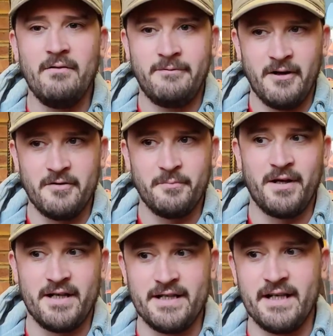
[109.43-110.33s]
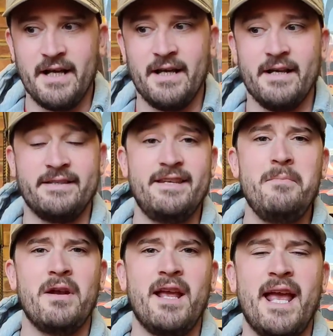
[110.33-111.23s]
followed by a
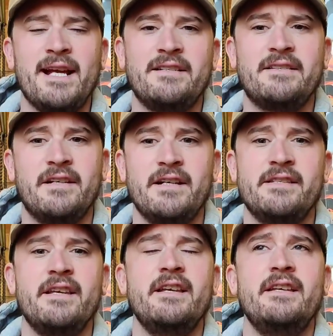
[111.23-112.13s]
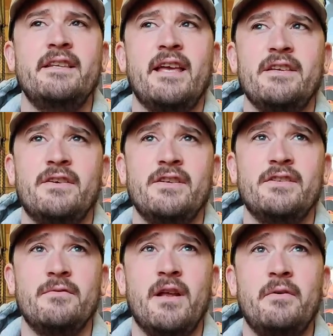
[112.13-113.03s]
similar exercise that you can
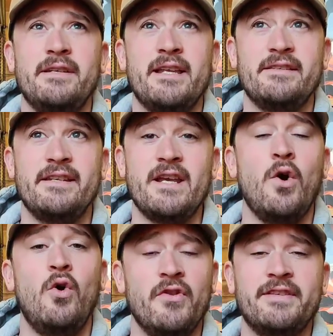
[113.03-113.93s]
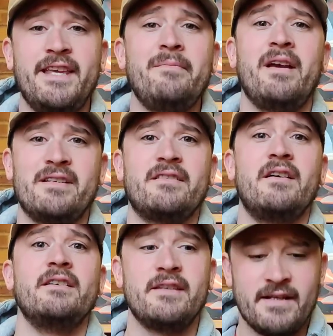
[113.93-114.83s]
do low intensity, or the same
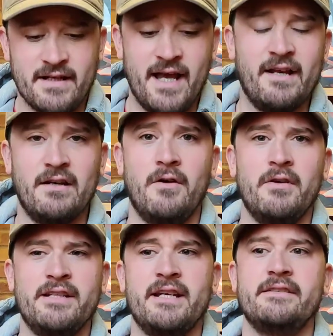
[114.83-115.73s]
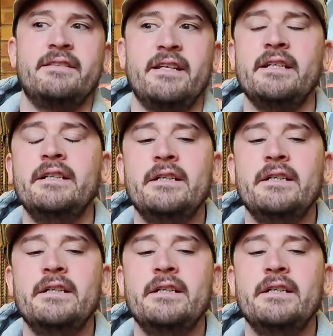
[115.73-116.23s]
exercise at a lower intensity.